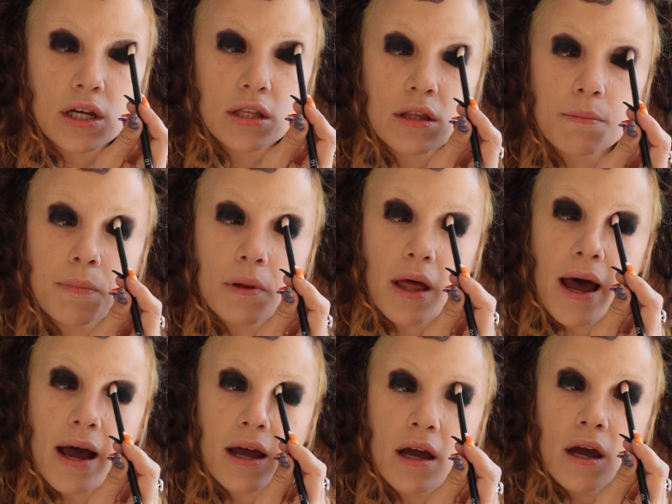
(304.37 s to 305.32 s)
get the
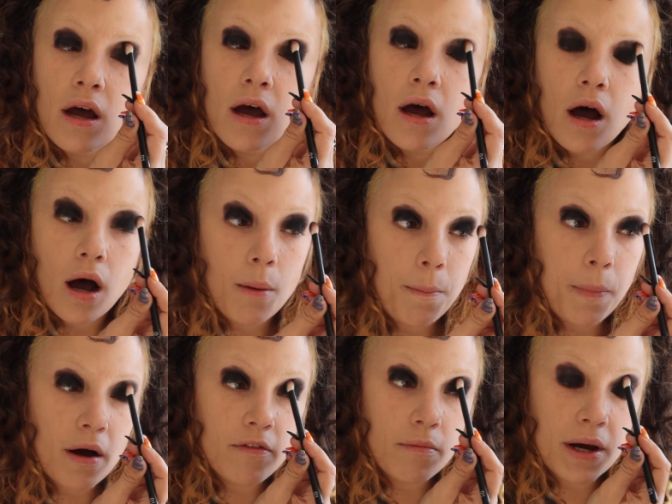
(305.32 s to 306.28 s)
black
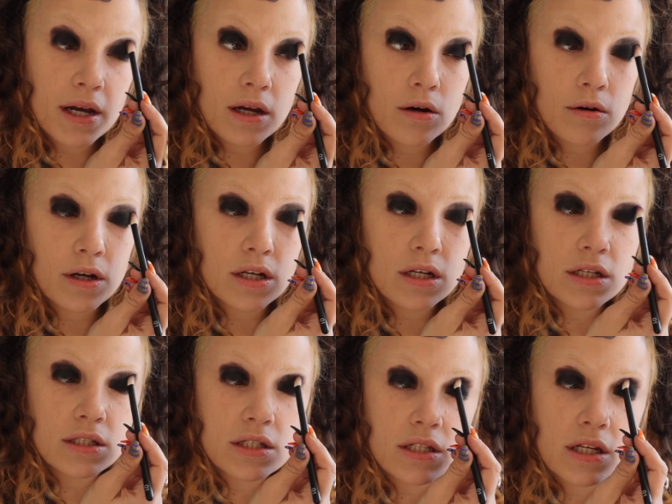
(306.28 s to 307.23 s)
above my
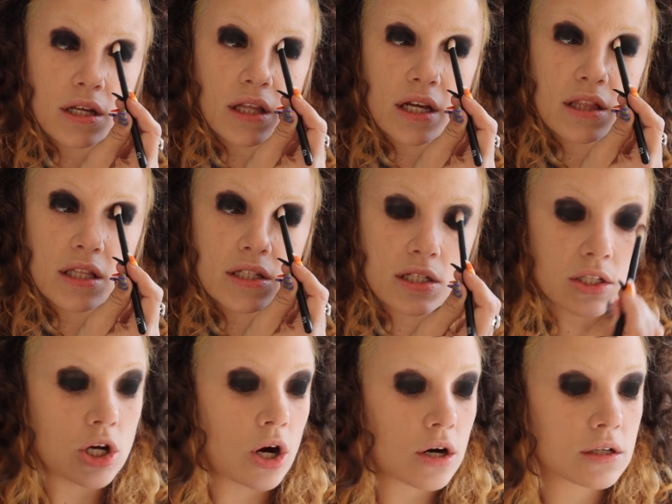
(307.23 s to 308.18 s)
crease, like this
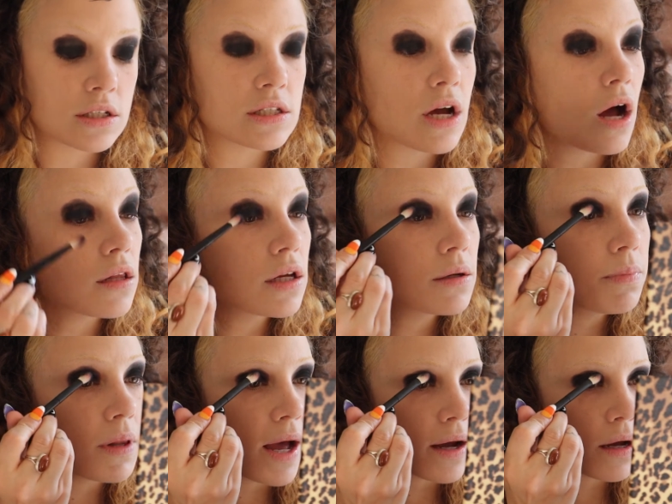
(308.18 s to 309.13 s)
dark solid
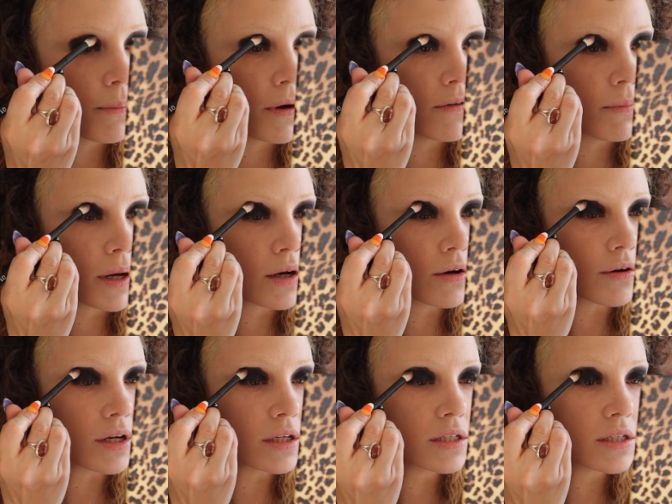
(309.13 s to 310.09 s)
black above my
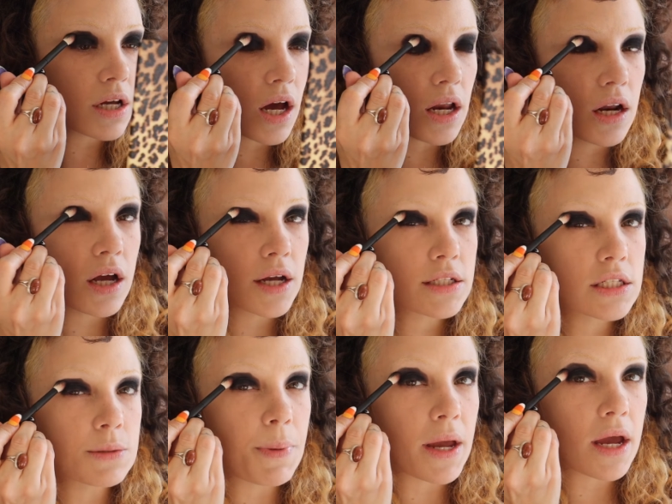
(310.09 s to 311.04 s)
crease to kind of
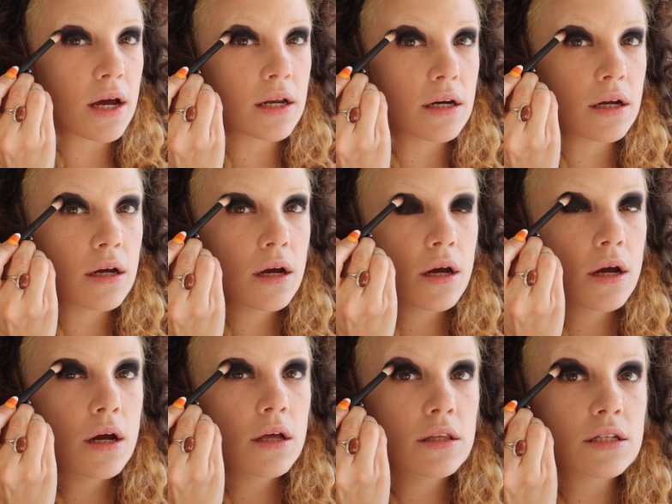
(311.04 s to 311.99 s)
expand
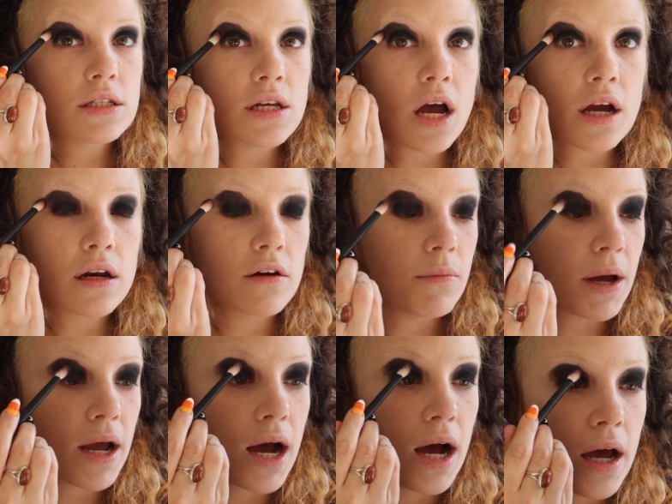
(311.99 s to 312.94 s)
the socket of my
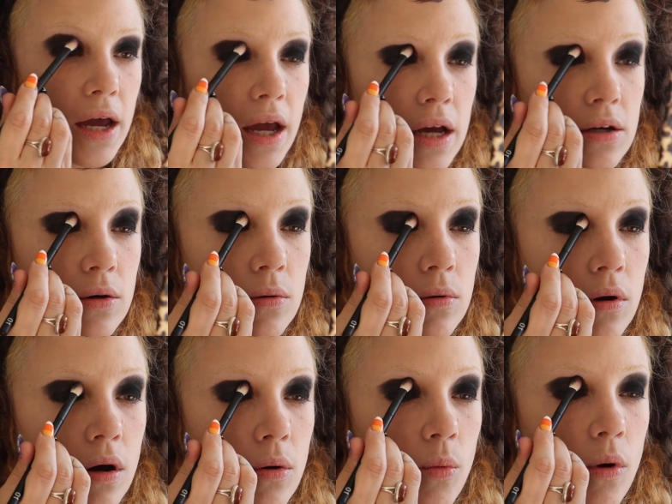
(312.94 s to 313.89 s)
eye. I don't
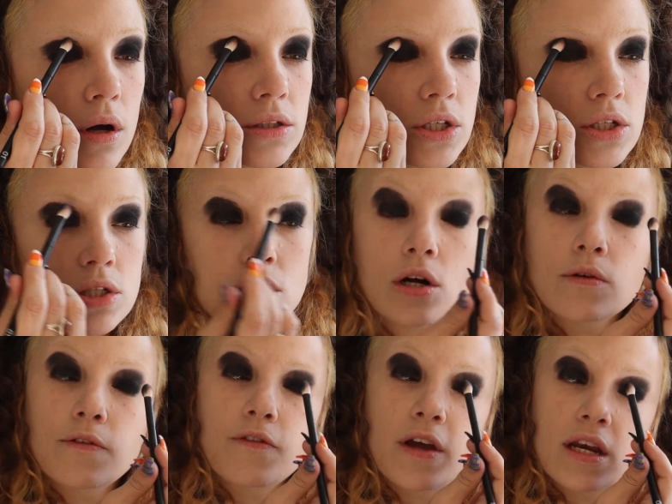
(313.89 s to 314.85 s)
want to
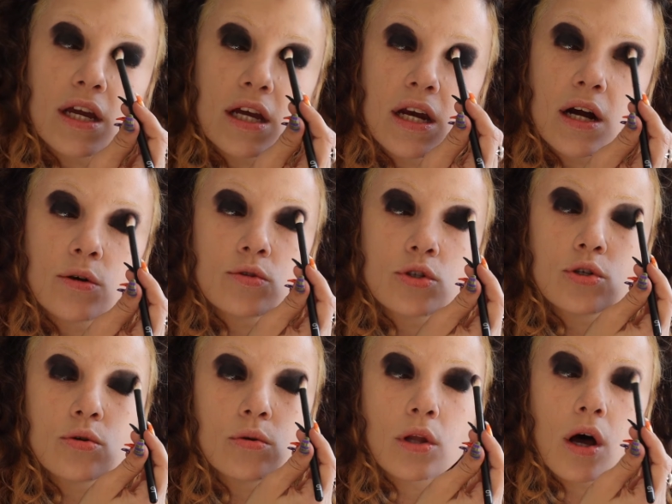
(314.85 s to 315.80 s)
start fading it out
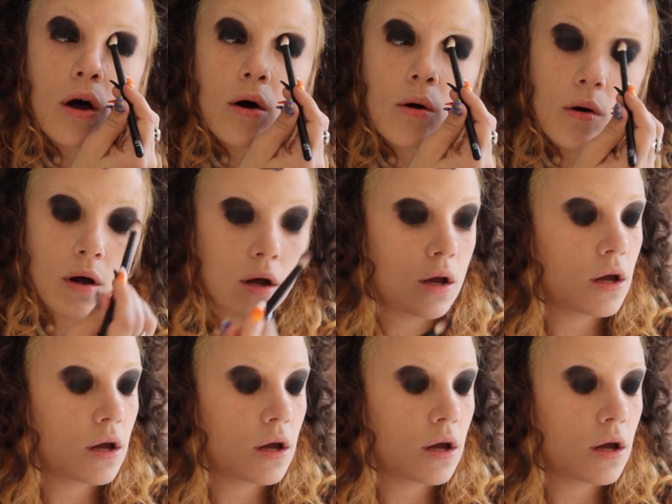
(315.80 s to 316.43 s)
too low.